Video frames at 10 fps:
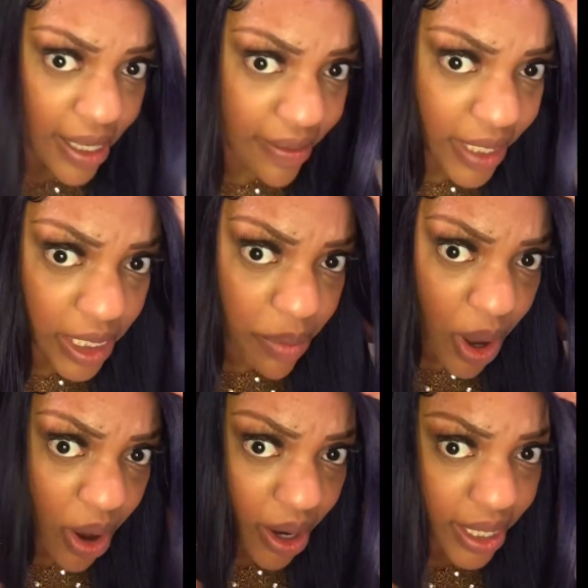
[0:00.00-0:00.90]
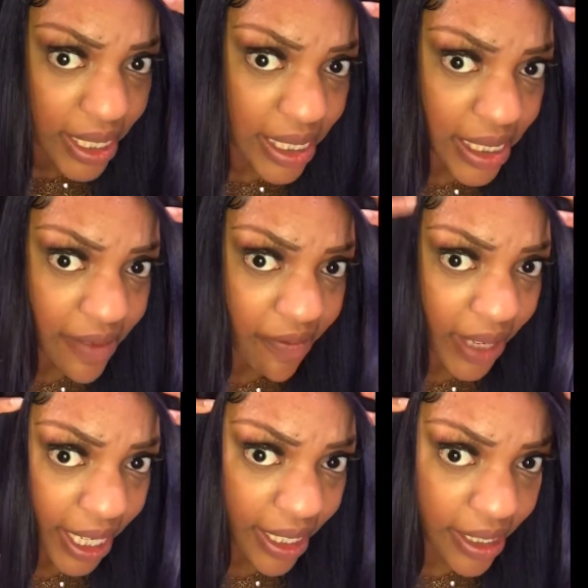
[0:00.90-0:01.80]
This part is
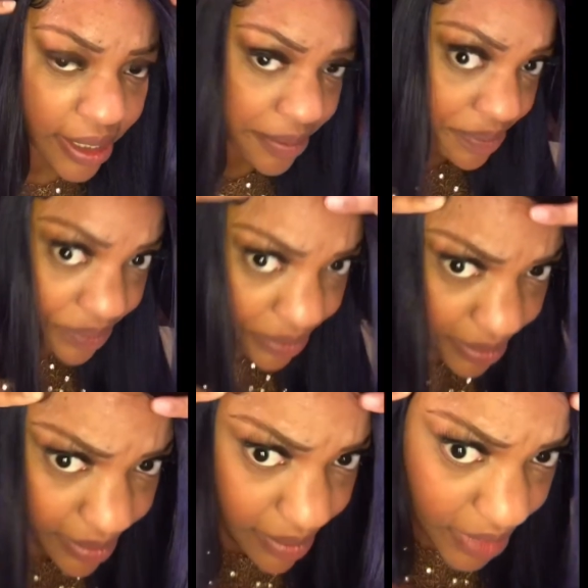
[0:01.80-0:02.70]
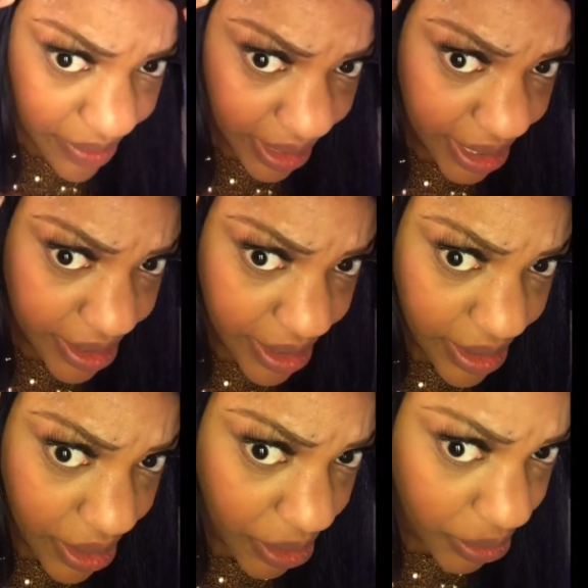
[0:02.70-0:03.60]
fake. There's
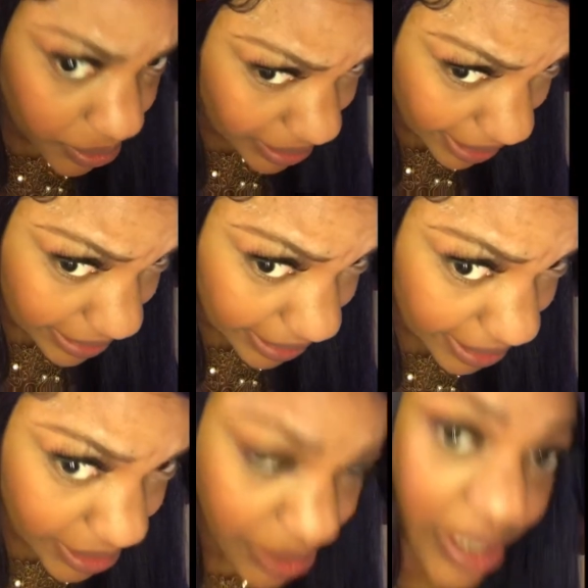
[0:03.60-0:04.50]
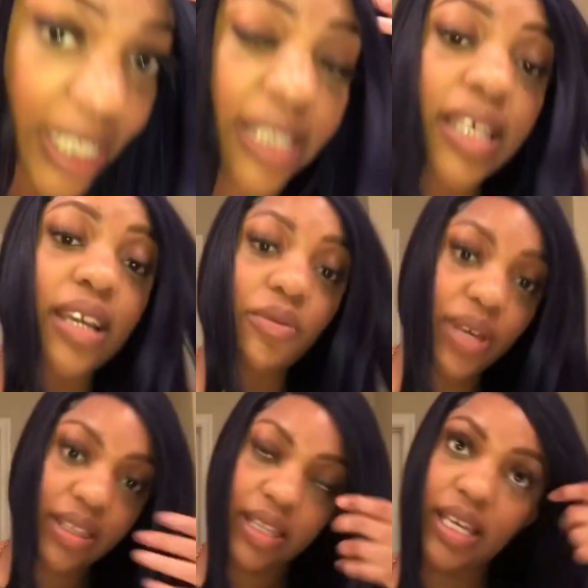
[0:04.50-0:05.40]
no like lace or anything
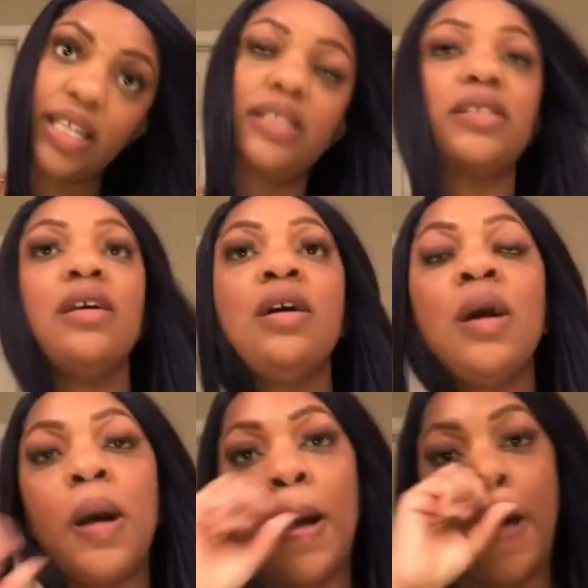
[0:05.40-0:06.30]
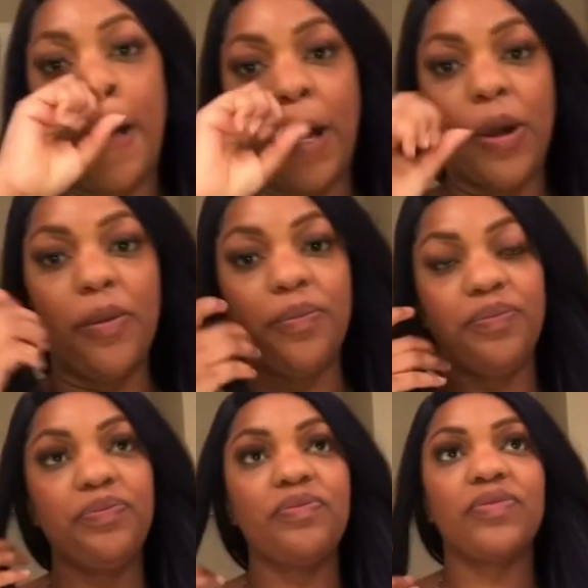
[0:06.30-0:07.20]
with it.
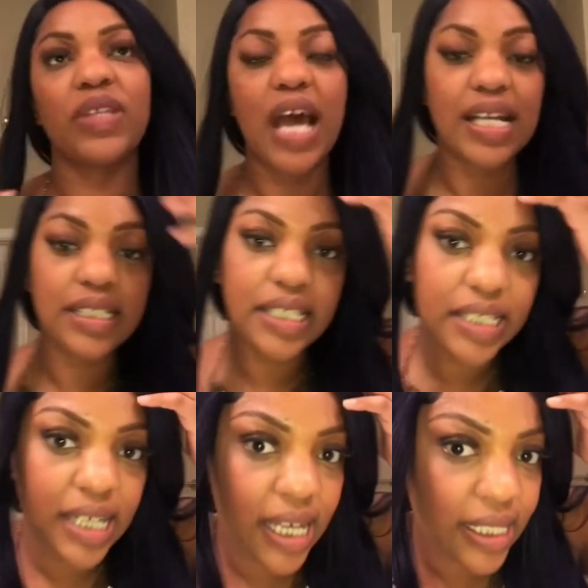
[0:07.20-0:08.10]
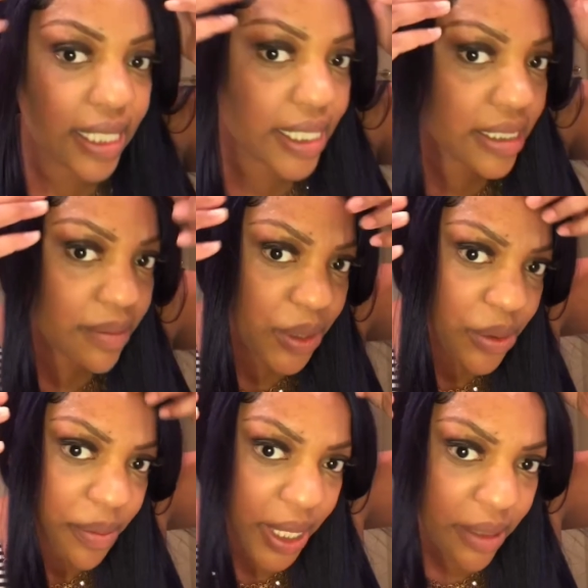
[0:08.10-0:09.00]
I did cut like some
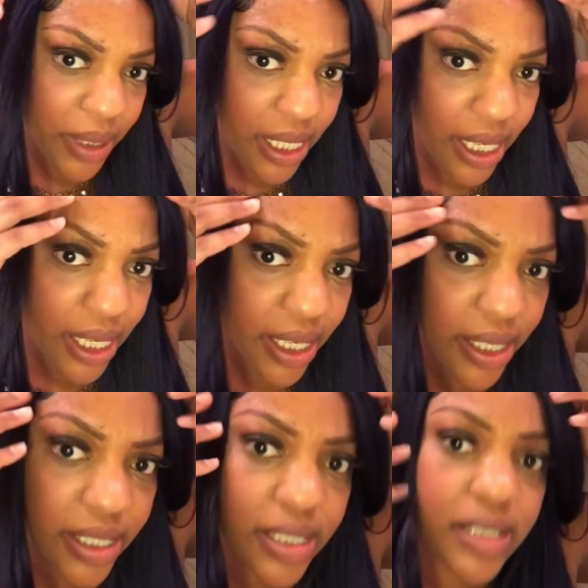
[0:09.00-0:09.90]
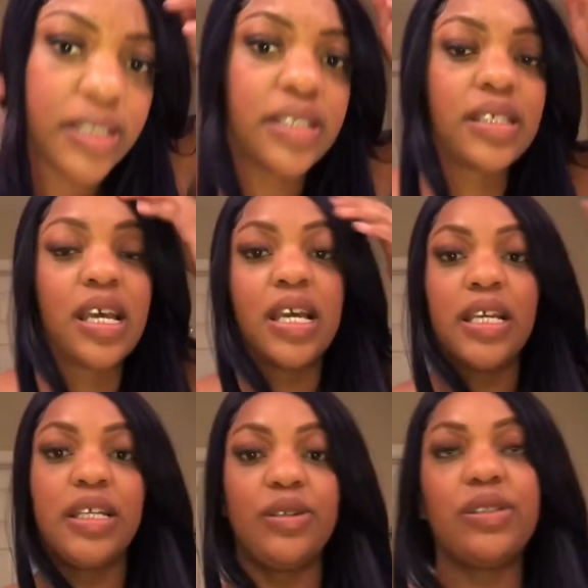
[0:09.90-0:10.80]
little baby hairs,
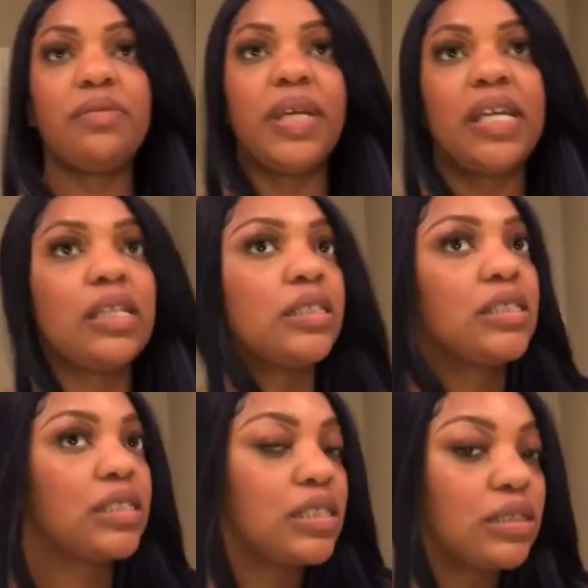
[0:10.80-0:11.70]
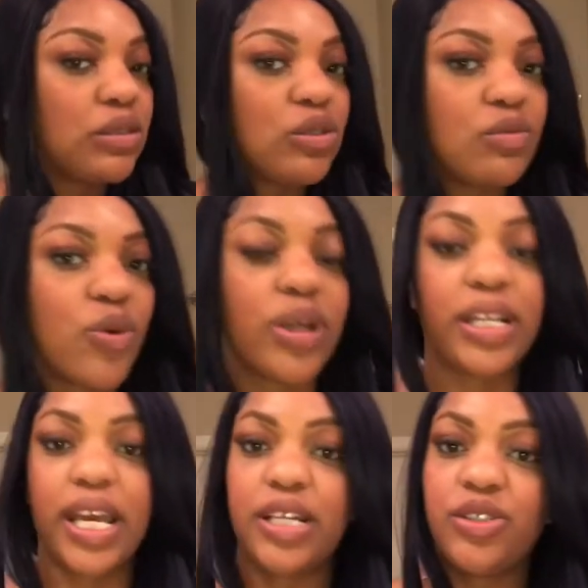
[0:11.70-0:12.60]
you know, to make it a little more
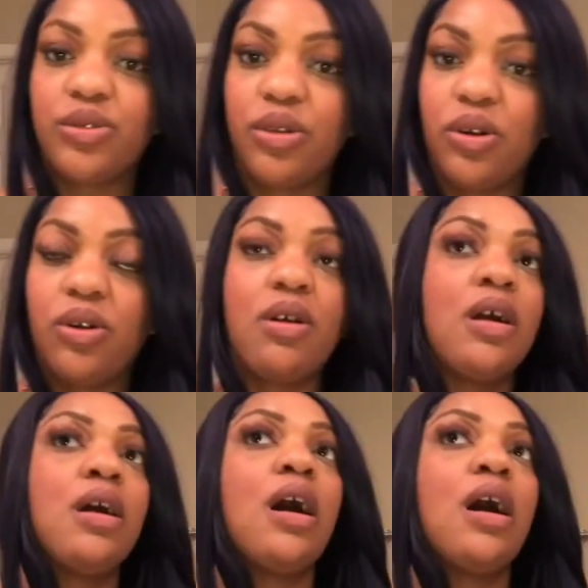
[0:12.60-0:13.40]
natural.